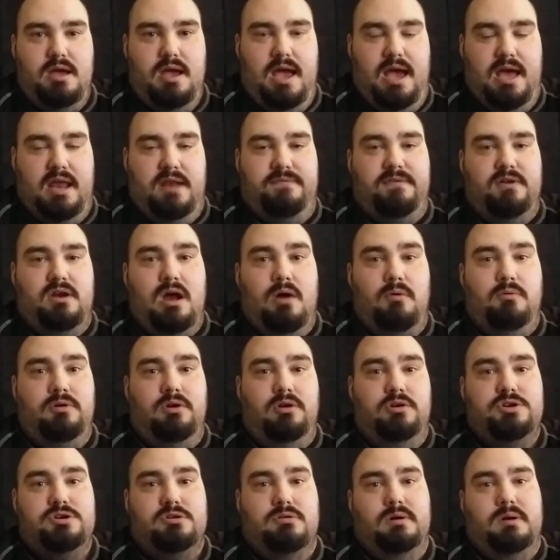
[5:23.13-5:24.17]
And if you're not
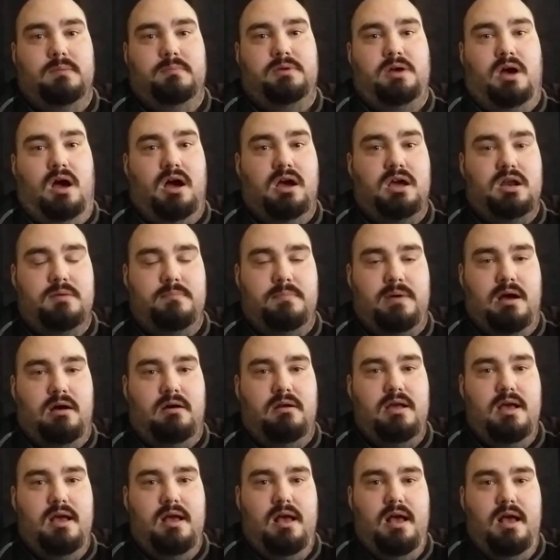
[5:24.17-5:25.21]
sure what I'm talking about,